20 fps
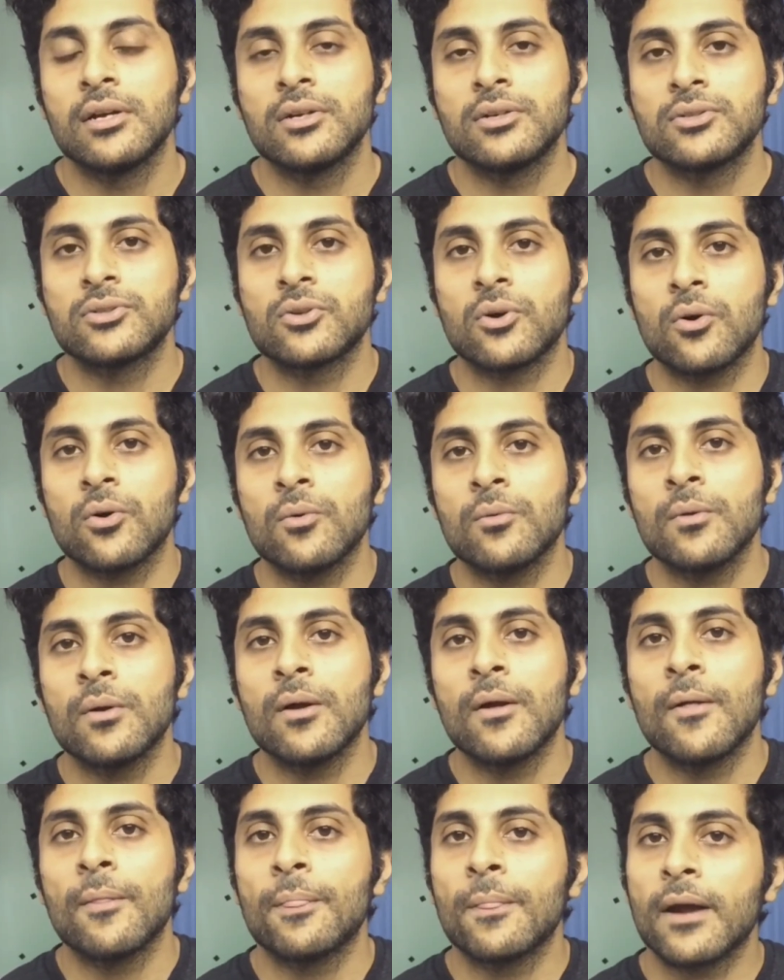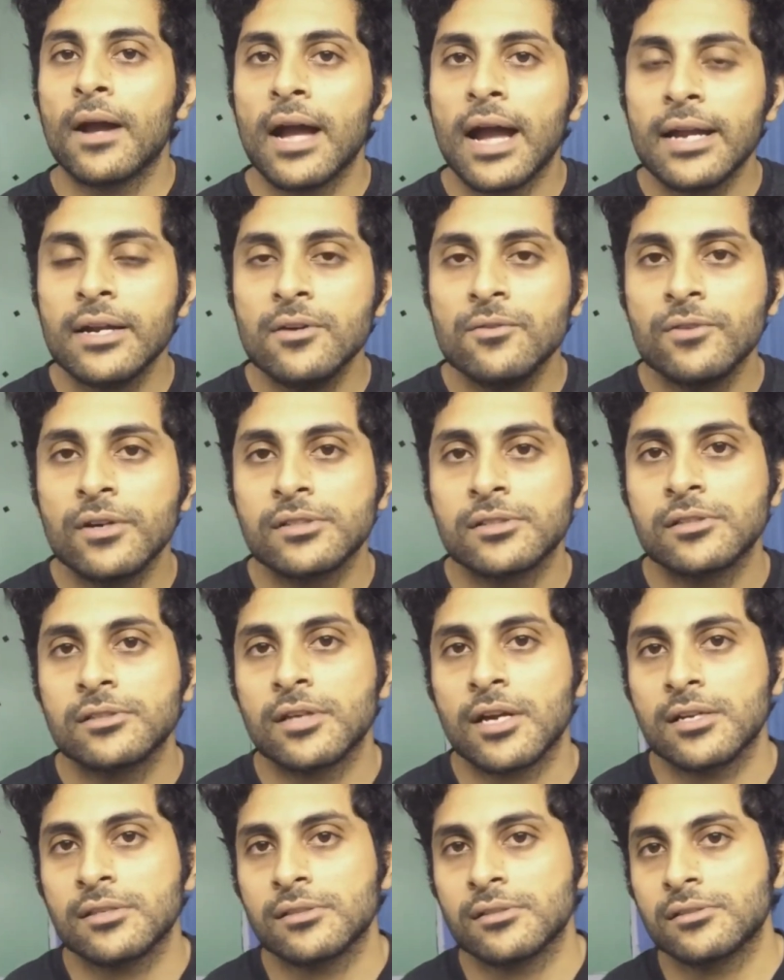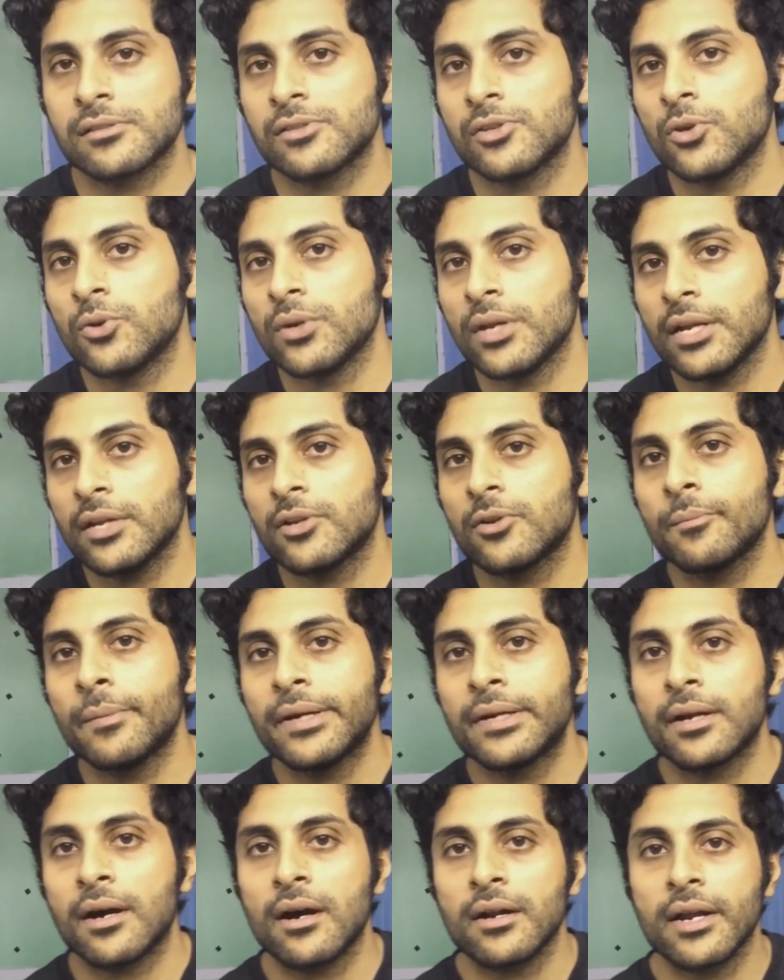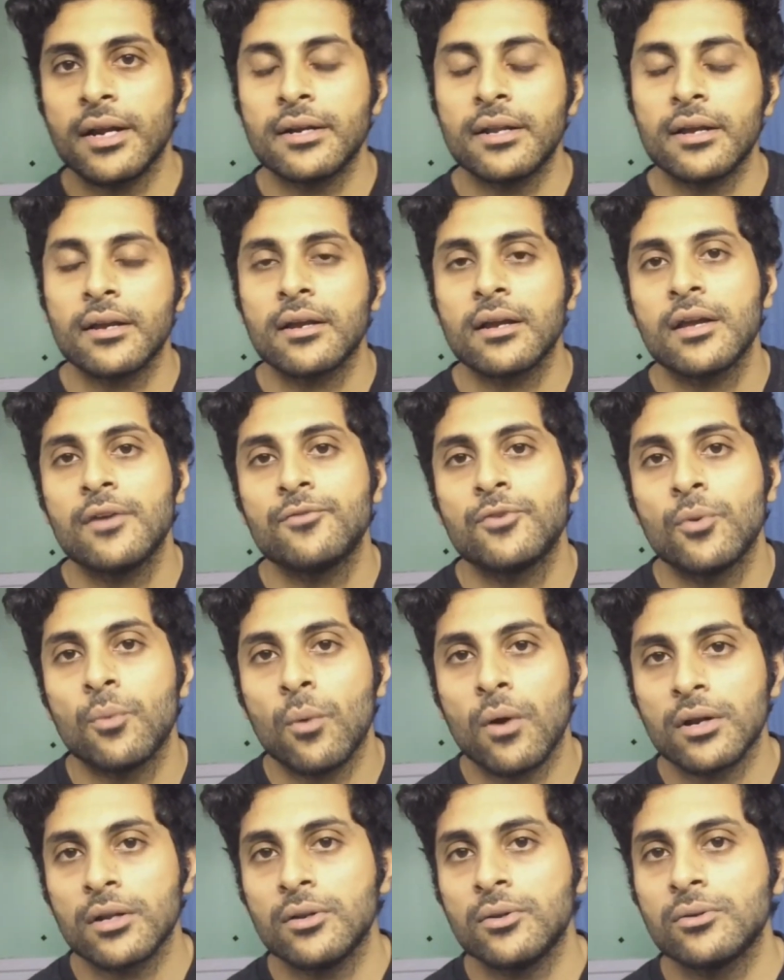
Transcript: So the kind of exercises you need to be targeting if you want to